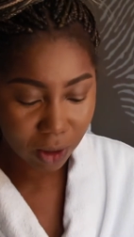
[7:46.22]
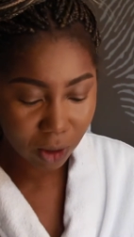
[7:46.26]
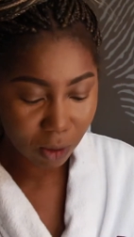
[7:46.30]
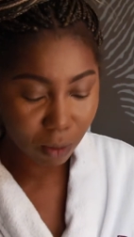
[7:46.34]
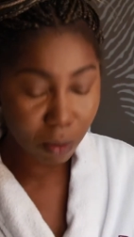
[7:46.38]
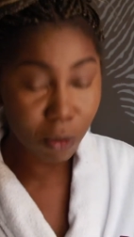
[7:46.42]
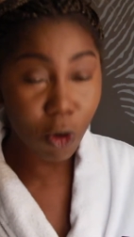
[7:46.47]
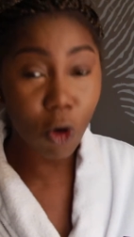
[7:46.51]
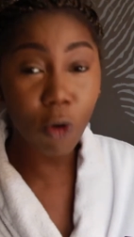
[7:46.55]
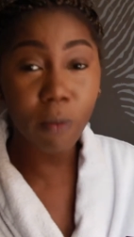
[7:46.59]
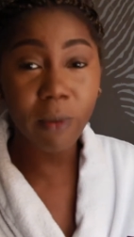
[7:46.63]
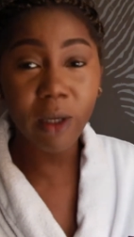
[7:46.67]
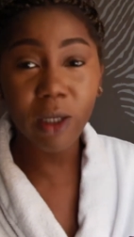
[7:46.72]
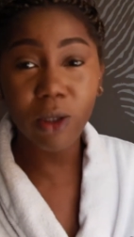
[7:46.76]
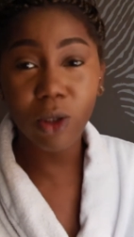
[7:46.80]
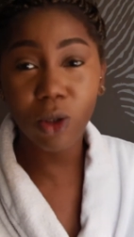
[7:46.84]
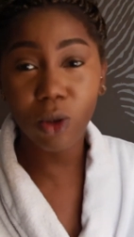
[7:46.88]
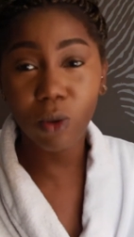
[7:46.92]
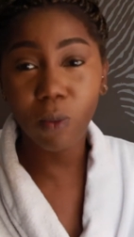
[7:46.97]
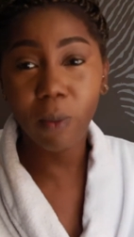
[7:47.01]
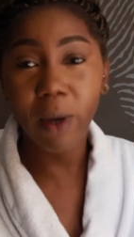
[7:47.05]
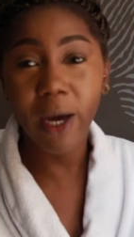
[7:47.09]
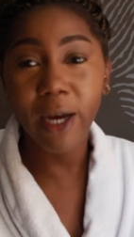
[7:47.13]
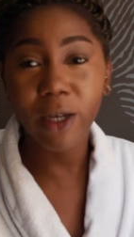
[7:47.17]
some moments
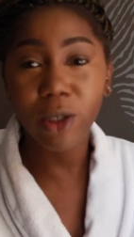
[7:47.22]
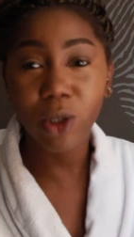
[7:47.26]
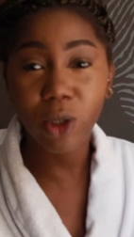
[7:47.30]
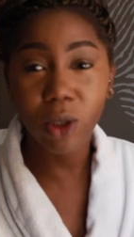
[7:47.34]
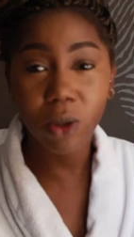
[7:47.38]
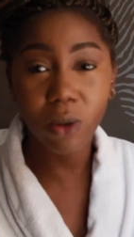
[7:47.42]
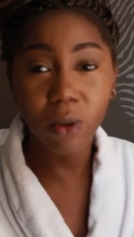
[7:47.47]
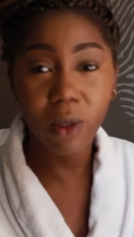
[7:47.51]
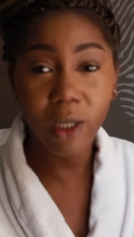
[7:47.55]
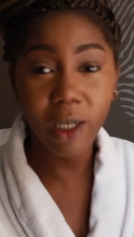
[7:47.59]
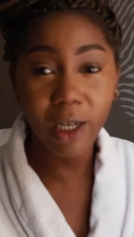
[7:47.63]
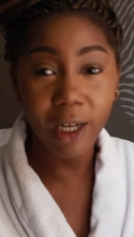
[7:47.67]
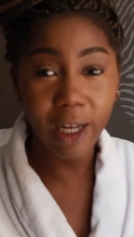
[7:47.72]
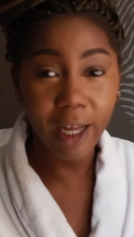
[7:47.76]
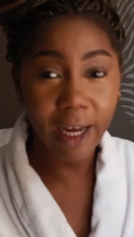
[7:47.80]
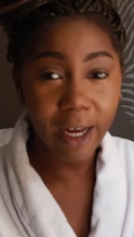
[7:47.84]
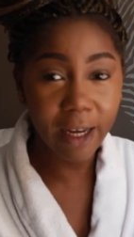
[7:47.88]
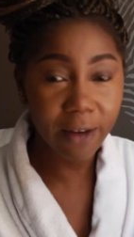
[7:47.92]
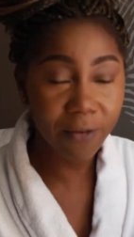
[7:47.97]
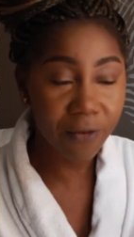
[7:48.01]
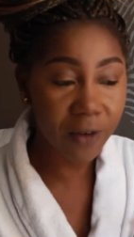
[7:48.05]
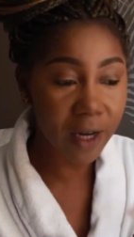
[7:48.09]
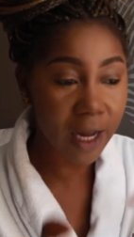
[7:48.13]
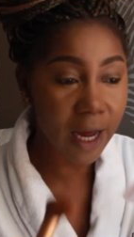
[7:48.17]
you pass through in
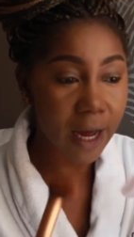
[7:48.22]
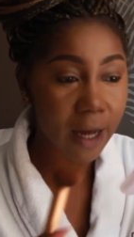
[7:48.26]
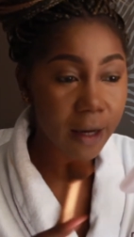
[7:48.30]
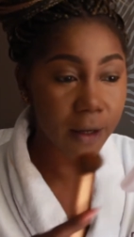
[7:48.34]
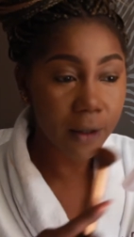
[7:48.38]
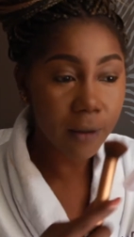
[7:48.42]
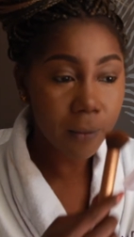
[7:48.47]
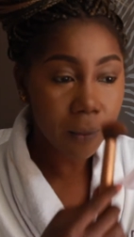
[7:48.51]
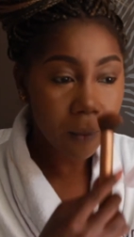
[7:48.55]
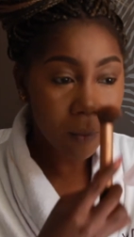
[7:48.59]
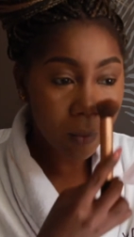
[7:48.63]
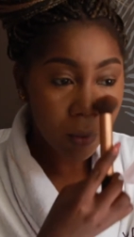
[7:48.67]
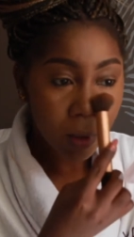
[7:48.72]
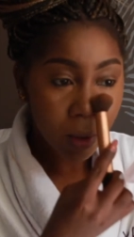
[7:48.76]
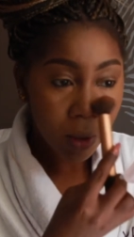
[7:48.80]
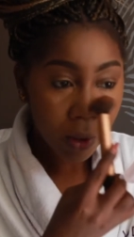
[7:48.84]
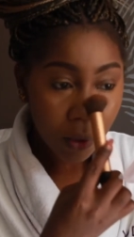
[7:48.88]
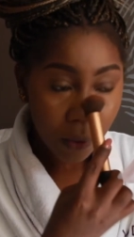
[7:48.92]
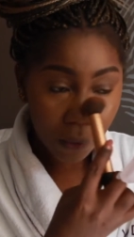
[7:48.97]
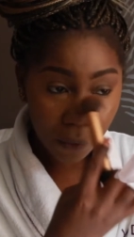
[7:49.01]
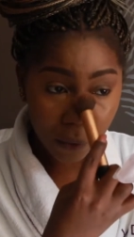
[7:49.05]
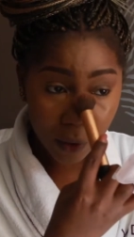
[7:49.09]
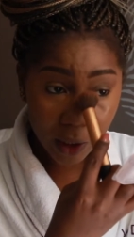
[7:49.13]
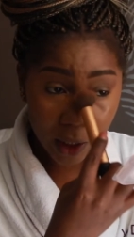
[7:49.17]
life that
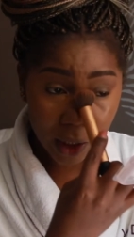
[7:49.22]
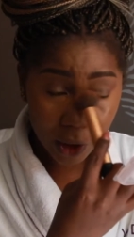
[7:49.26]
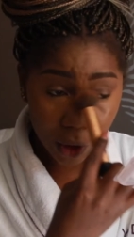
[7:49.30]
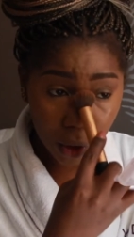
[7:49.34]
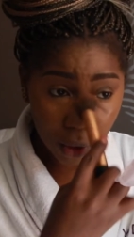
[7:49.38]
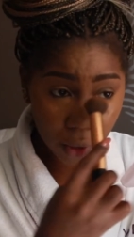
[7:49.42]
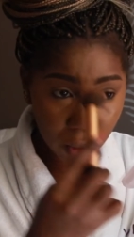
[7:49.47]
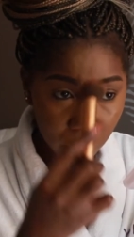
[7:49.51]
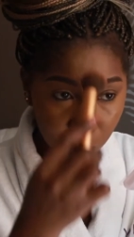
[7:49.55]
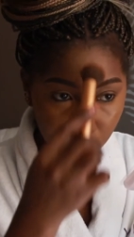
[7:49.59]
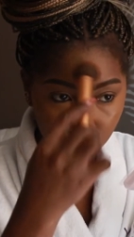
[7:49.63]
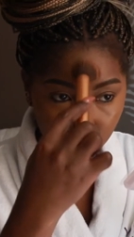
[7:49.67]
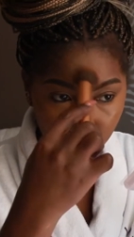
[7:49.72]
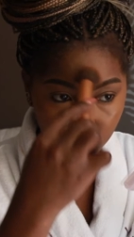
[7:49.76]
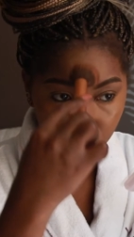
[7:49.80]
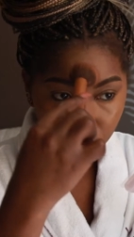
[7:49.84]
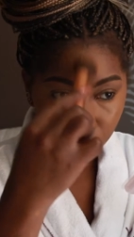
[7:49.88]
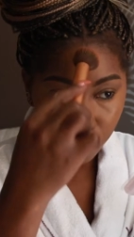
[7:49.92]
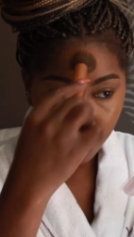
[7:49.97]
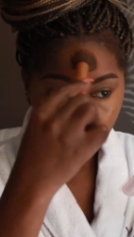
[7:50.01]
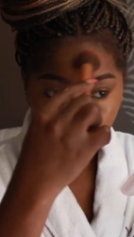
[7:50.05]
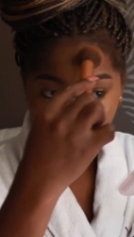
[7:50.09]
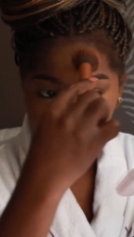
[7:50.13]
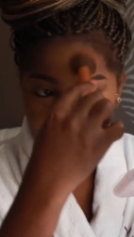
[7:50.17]
really show
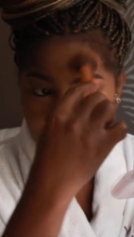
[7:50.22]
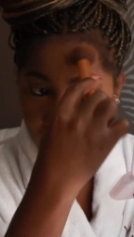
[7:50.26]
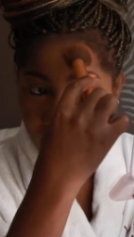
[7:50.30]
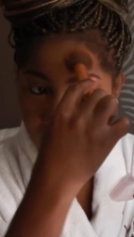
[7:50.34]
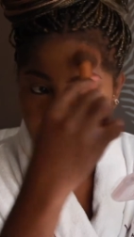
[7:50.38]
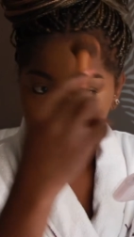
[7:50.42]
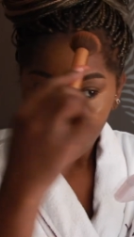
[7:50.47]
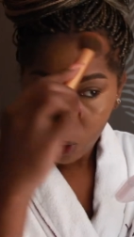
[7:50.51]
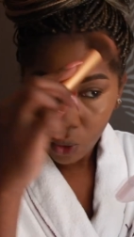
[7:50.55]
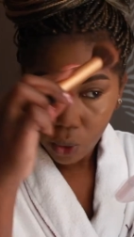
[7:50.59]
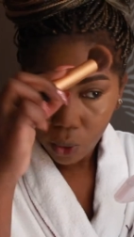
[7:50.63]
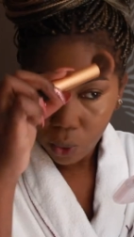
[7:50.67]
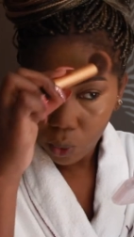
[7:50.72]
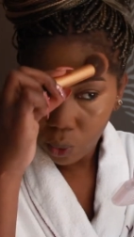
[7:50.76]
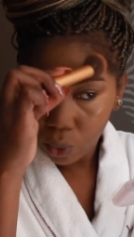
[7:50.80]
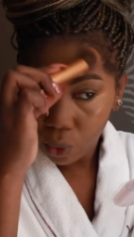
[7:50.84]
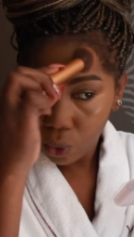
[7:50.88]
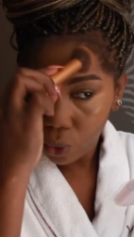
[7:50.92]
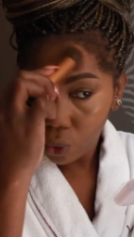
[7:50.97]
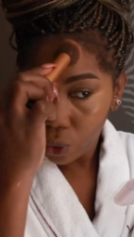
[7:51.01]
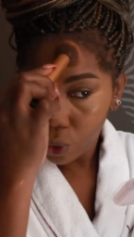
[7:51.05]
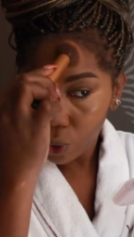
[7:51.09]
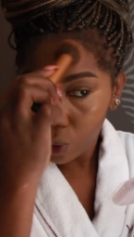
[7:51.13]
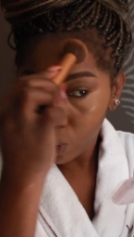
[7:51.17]
you
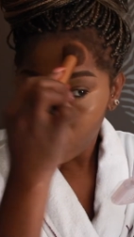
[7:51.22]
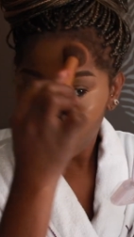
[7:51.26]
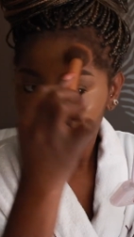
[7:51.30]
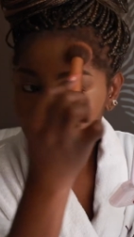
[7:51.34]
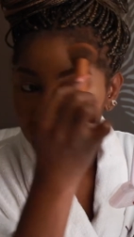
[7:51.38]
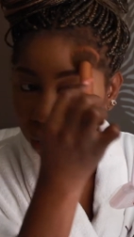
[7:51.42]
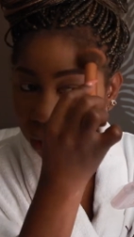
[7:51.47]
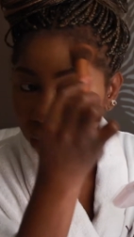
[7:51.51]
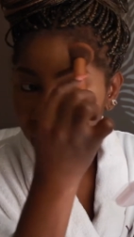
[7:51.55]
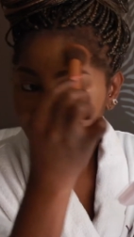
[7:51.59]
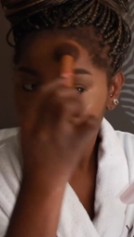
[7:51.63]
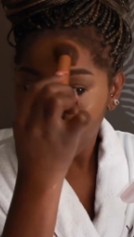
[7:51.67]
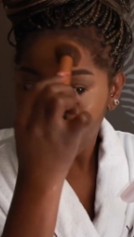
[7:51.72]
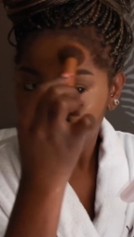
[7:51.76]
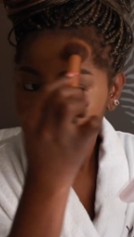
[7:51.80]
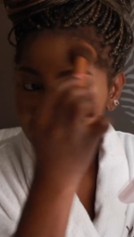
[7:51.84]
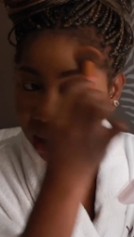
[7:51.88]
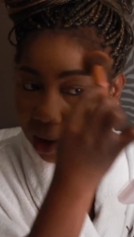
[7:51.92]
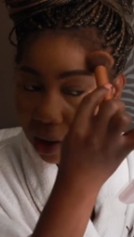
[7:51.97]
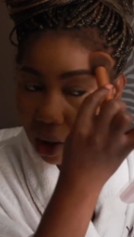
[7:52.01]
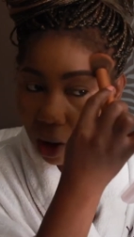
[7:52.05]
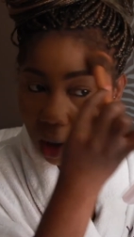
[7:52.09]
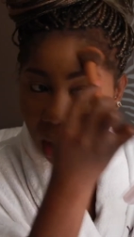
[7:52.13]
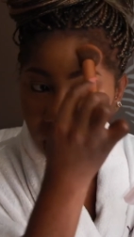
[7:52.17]
who your true
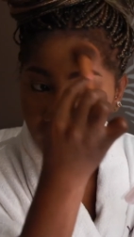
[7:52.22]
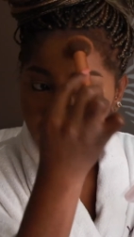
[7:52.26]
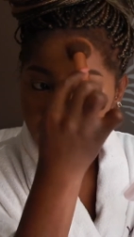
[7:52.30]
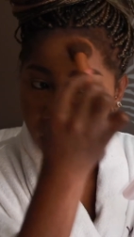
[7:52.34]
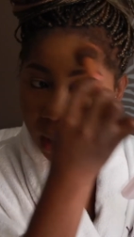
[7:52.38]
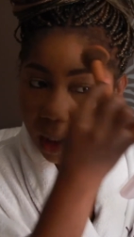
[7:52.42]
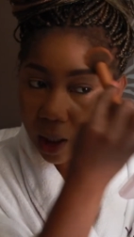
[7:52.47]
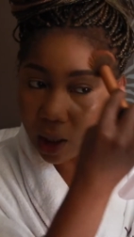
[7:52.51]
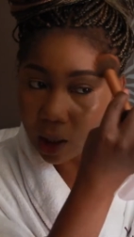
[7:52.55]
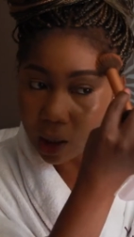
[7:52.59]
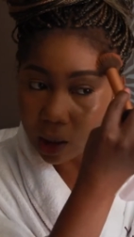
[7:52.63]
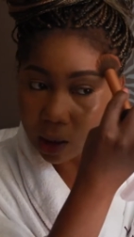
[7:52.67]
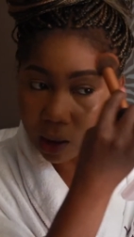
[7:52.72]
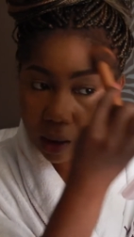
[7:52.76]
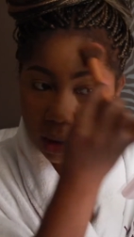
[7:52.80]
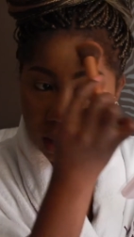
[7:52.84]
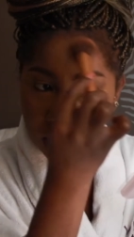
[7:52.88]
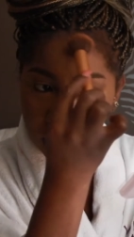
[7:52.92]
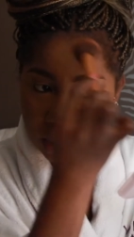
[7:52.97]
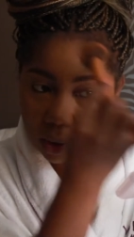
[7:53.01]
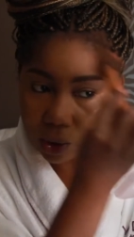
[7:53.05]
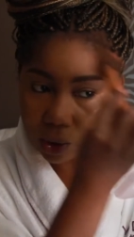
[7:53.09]
friends are and